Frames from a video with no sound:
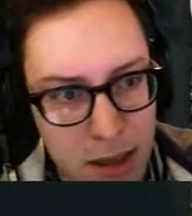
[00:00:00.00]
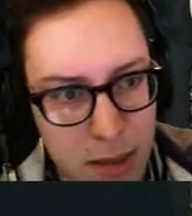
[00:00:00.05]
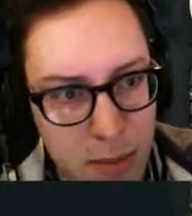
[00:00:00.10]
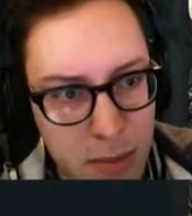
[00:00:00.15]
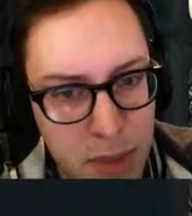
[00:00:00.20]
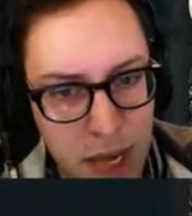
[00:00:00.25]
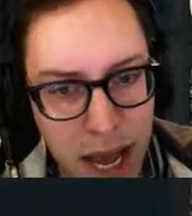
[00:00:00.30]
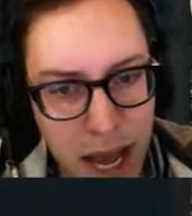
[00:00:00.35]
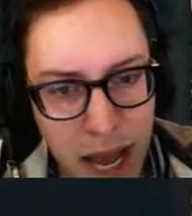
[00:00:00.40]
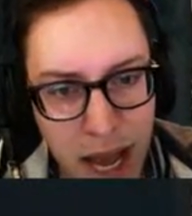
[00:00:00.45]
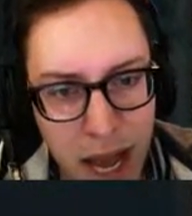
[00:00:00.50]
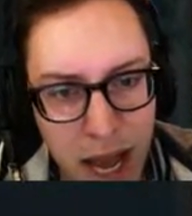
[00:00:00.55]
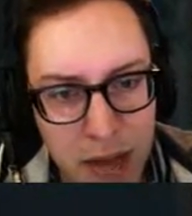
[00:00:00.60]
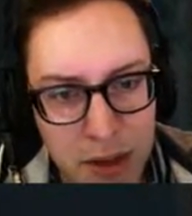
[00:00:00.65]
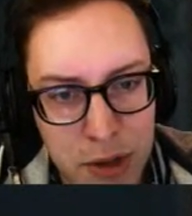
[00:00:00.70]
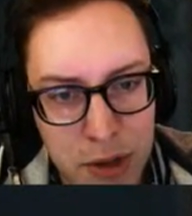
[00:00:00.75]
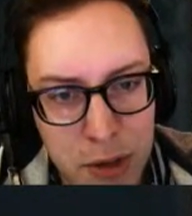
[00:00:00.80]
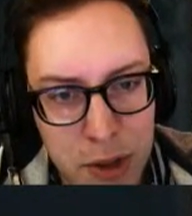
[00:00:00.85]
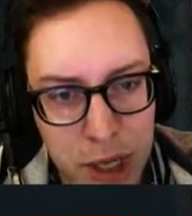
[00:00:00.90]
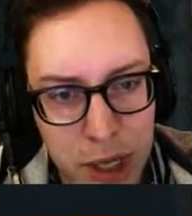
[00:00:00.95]
But I
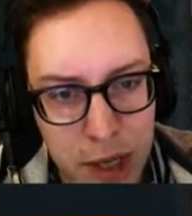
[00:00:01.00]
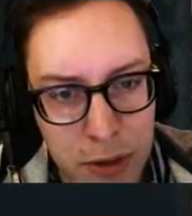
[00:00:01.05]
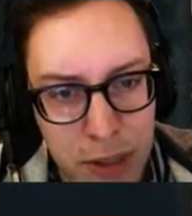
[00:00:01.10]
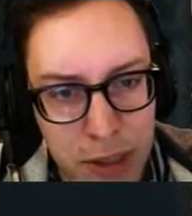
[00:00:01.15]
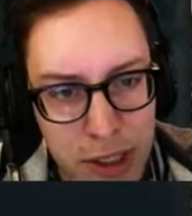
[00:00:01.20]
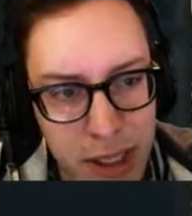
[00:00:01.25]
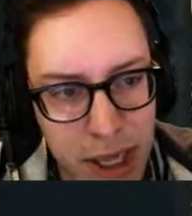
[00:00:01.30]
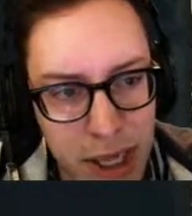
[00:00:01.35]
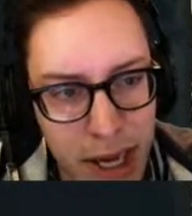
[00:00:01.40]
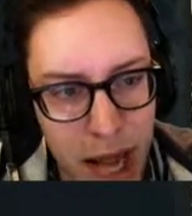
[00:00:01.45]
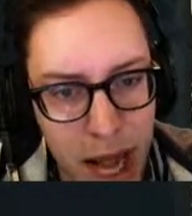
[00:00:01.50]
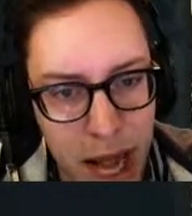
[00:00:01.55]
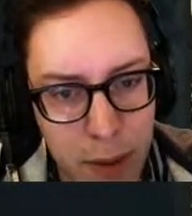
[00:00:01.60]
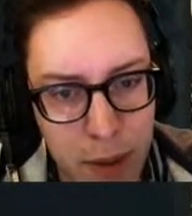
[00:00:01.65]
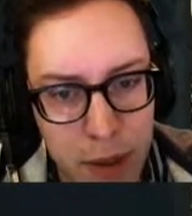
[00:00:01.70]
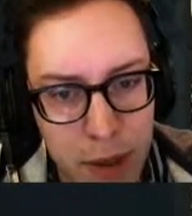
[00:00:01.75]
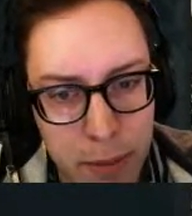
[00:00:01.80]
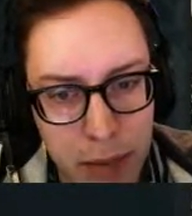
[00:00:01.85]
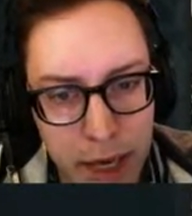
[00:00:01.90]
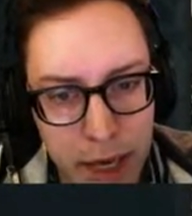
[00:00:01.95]
do generally like
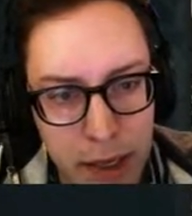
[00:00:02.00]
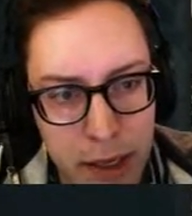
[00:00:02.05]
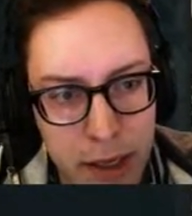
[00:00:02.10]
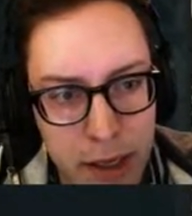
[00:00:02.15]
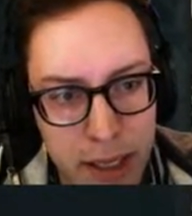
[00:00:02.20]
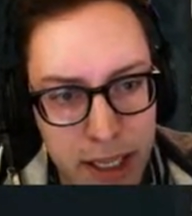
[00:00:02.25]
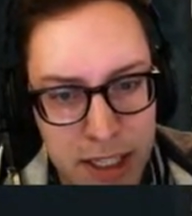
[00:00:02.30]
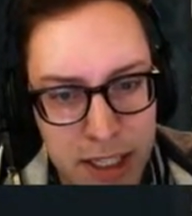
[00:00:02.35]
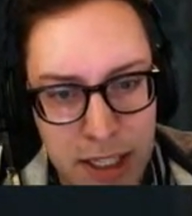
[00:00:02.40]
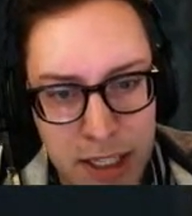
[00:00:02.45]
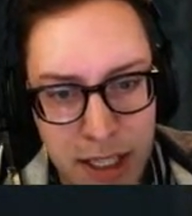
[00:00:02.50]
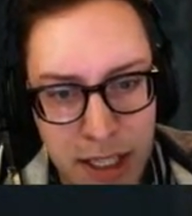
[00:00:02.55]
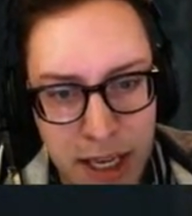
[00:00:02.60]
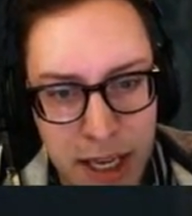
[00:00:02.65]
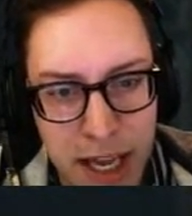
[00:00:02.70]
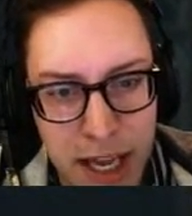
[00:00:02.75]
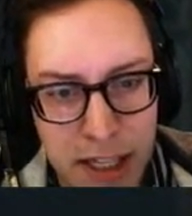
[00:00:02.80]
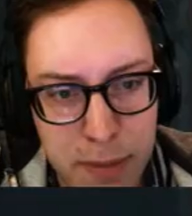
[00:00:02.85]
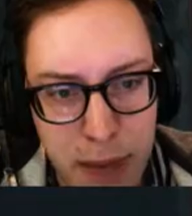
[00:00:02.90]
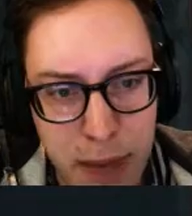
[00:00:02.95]
Hybrid better. It
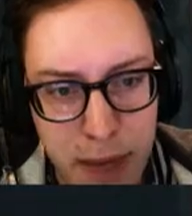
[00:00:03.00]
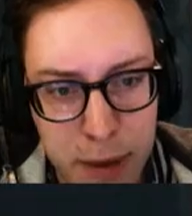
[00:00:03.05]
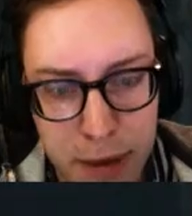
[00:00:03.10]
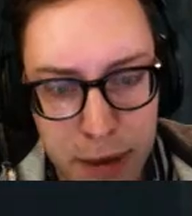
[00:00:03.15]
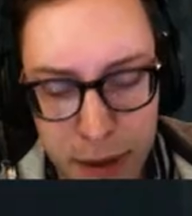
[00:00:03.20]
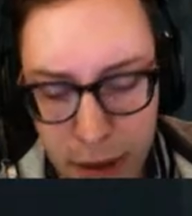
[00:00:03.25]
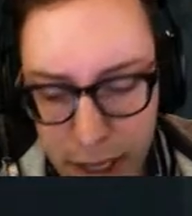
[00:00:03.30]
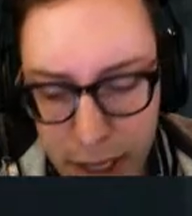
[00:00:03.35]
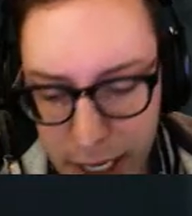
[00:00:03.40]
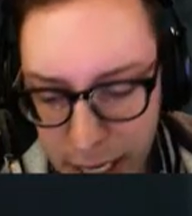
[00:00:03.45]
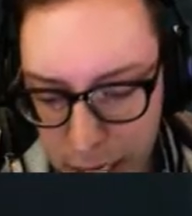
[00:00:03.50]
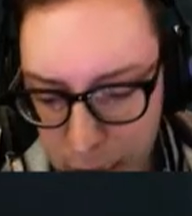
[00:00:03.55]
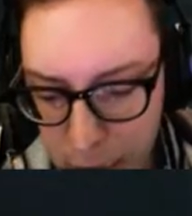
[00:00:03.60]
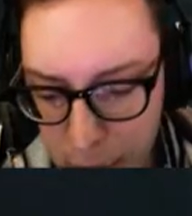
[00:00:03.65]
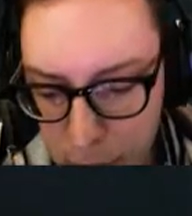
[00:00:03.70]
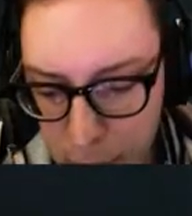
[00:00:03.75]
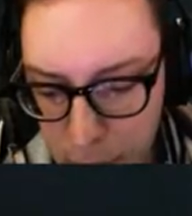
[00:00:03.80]
gets better in the late game.